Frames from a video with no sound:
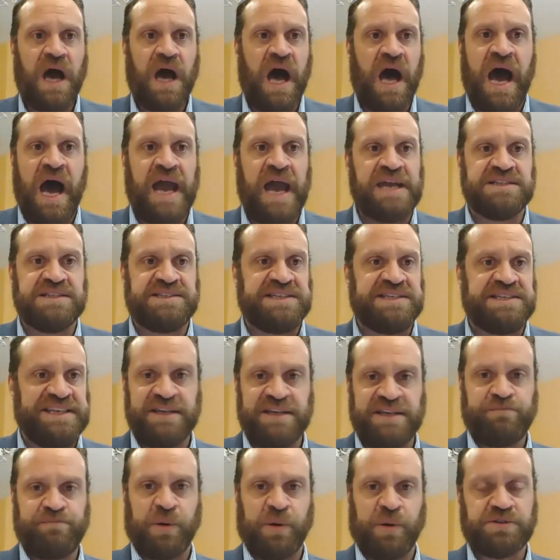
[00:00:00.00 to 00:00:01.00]

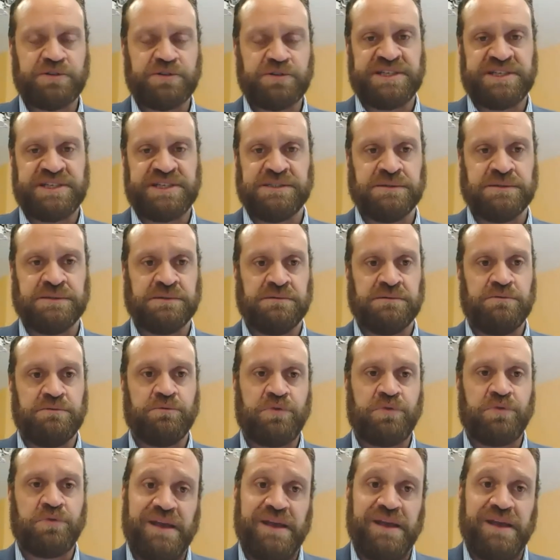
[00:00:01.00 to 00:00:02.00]
IT person,
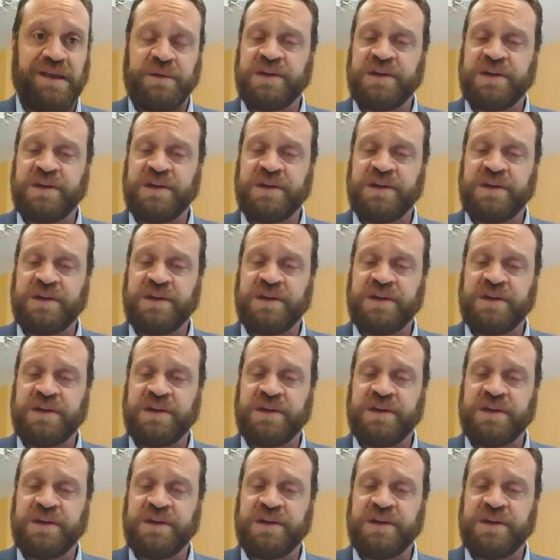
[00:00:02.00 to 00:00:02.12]
right?